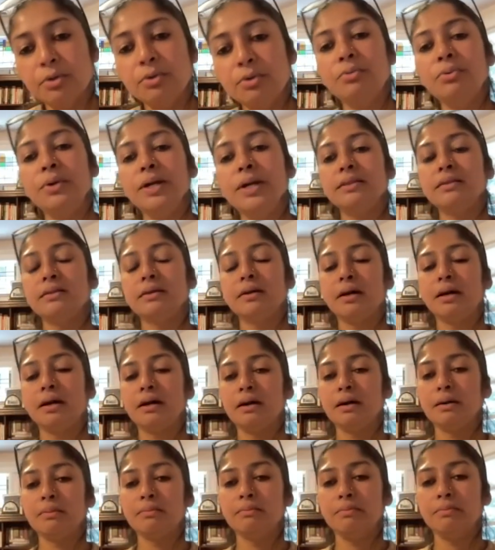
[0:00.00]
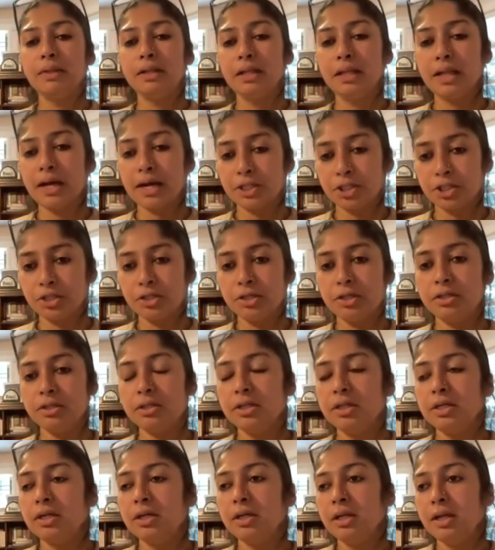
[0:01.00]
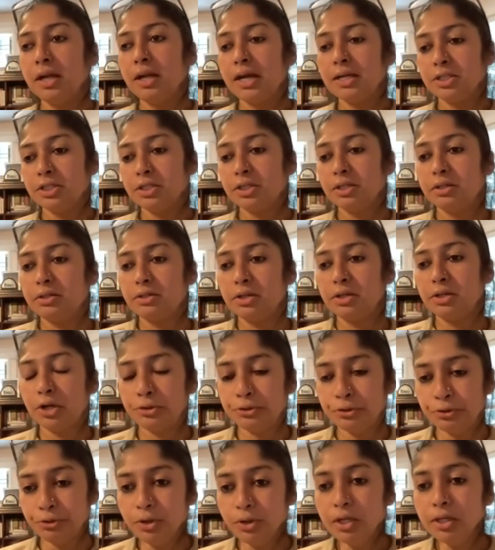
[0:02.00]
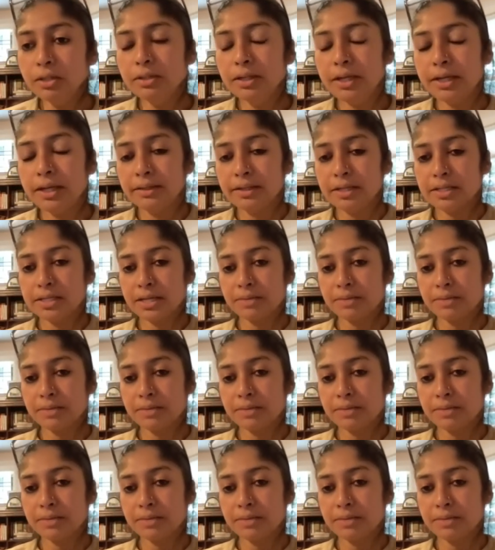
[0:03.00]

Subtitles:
with a larger role in the